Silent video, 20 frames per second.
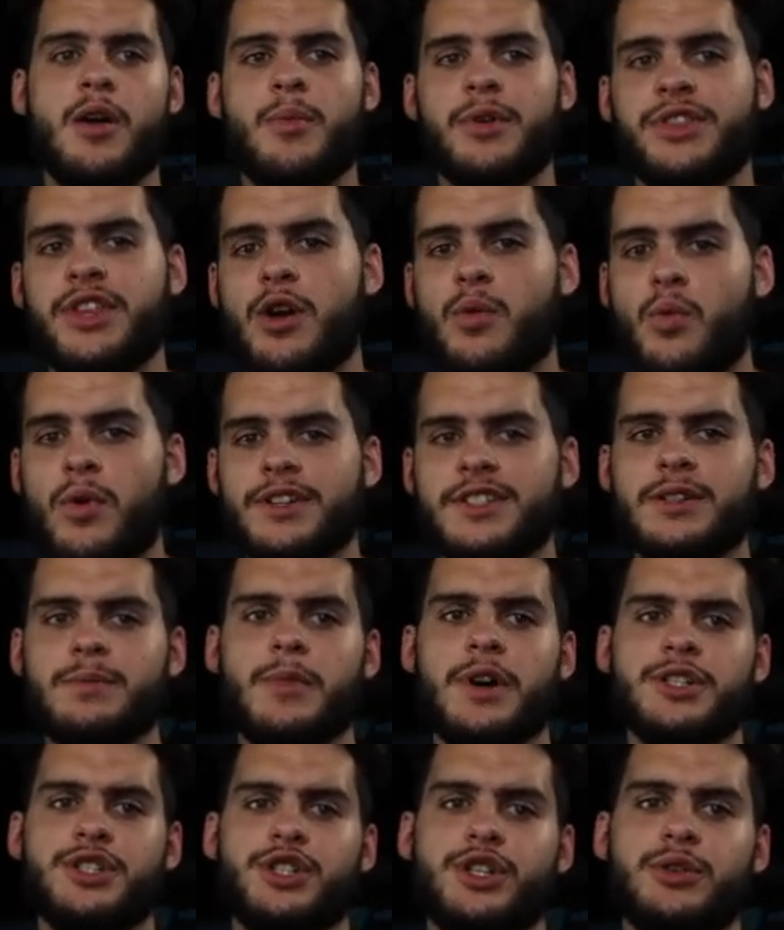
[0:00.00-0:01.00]
but there wasn't
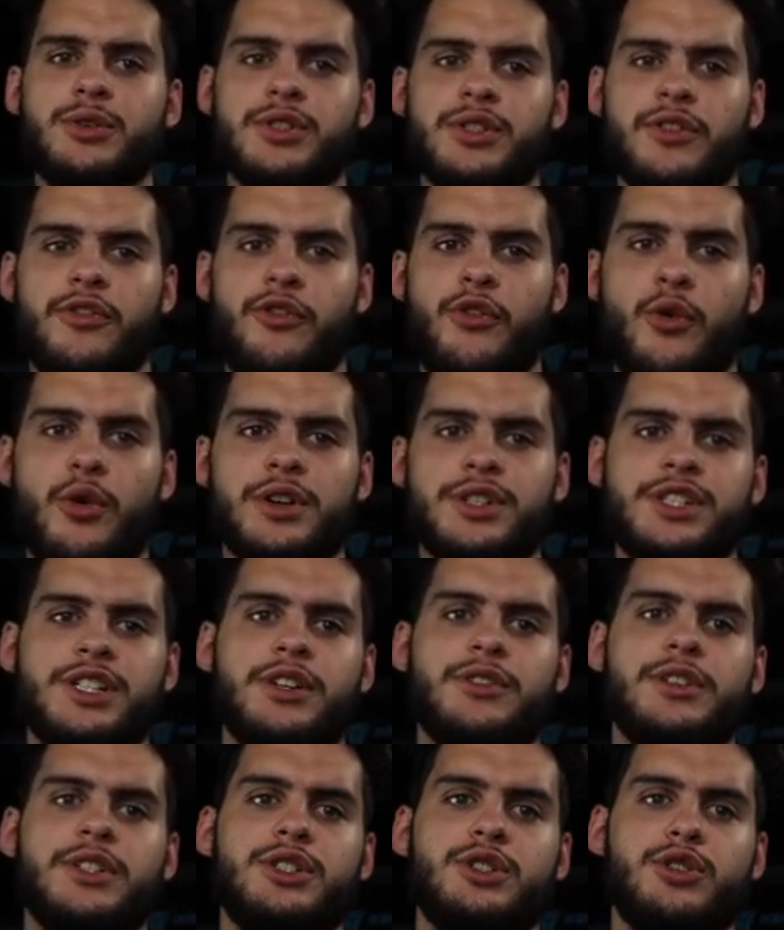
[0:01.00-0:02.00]
much use for
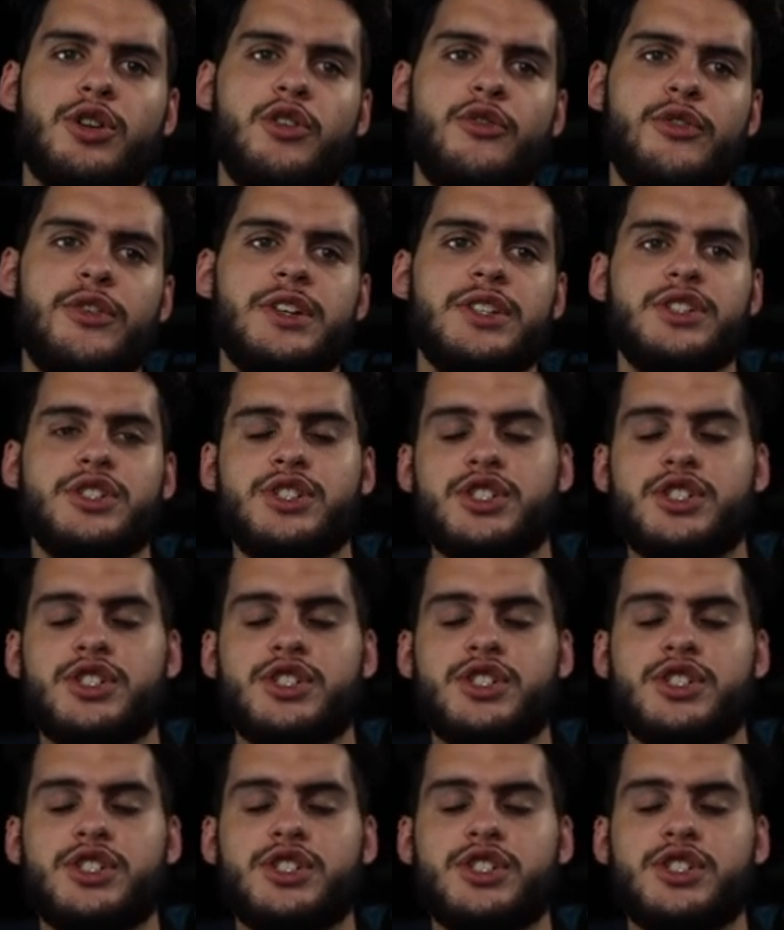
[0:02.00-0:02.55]
series trophies